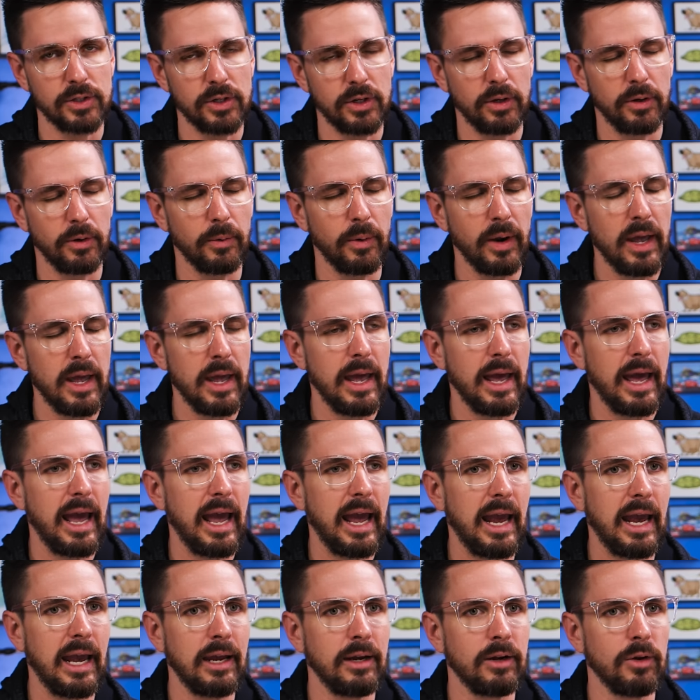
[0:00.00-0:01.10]
two.
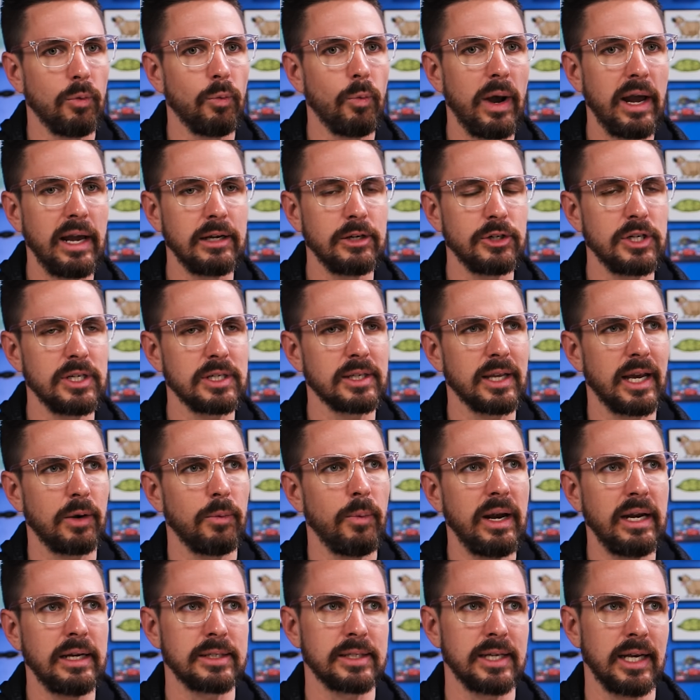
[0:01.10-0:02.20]
And when she's like,
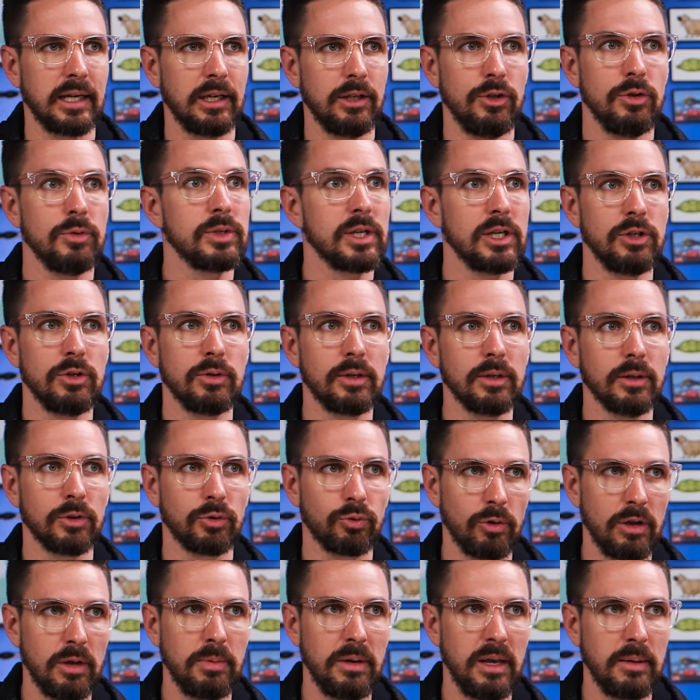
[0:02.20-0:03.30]
wait a second, you said you killed
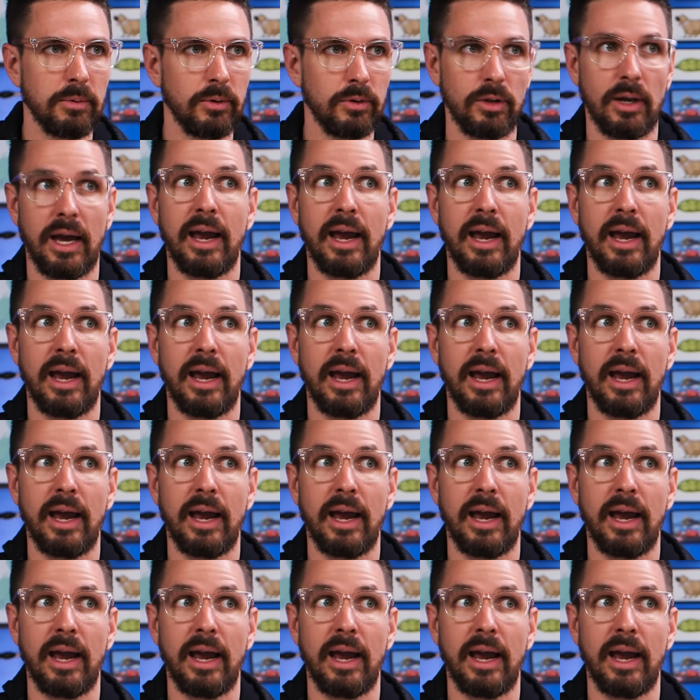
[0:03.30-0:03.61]
three people.